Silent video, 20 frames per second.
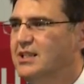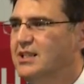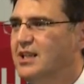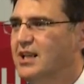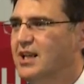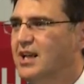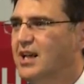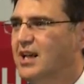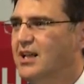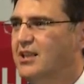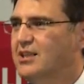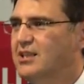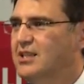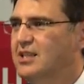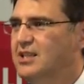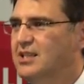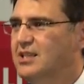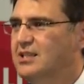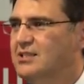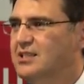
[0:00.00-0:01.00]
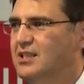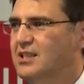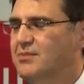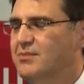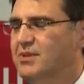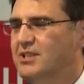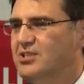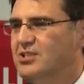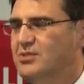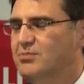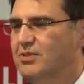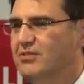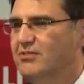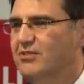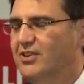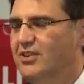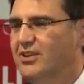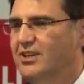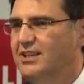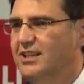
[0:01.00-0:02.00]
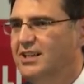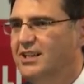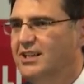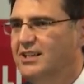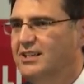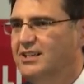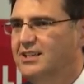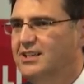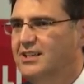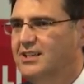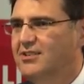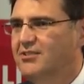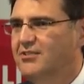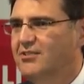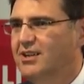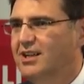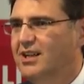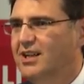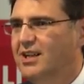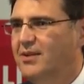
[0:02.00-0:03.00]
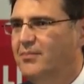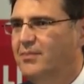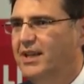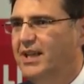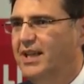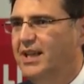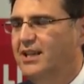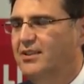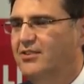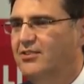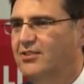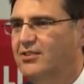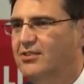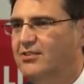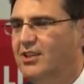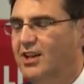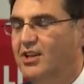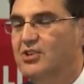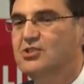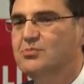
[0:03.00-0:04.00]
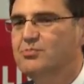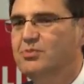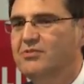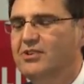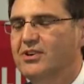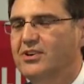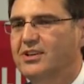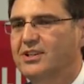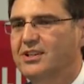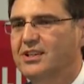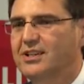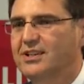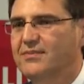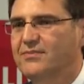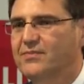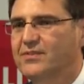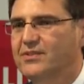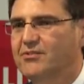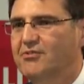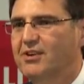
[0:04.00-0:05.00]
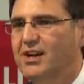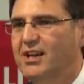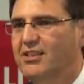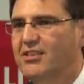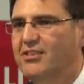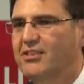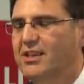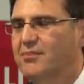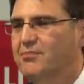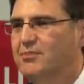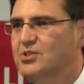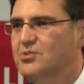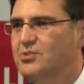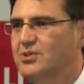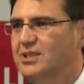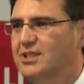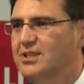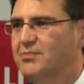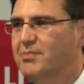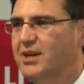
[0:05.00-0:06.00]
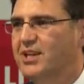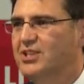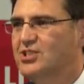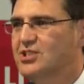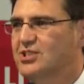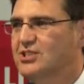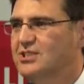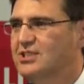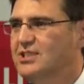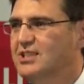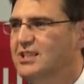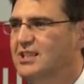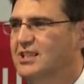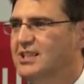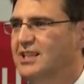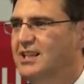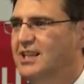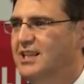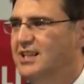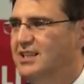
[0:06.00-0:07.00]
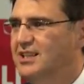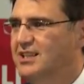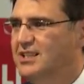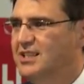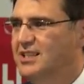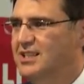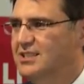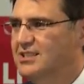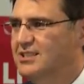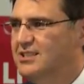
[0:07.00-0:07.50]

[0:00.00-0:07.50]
the telemedicine provider and the host provider, rather than between the patient and the